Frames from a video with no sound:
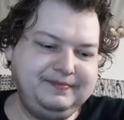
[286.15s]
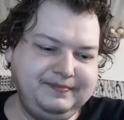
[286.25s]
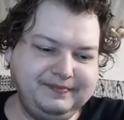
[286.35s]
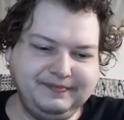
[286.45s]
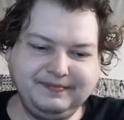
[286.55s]

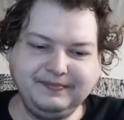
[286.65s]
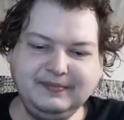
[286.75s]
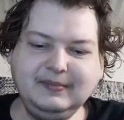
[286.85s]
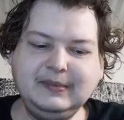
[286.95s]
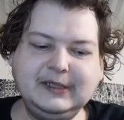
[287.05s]

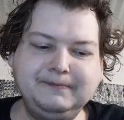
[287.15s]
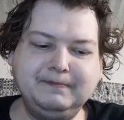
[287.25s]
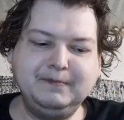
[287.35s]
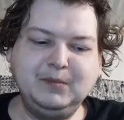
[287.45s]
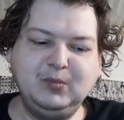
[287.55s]

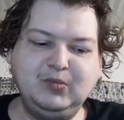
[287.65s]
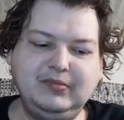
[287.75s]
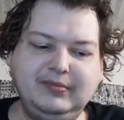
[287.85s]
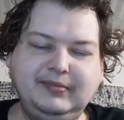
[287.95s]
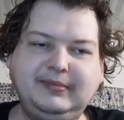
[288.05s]

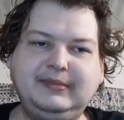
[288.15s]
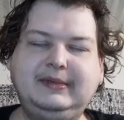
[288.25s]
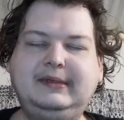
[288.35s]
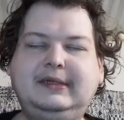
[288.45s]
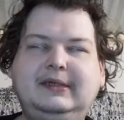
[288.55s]

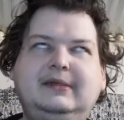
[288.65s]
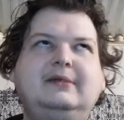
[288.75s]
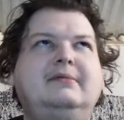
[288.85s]
(no one is talking)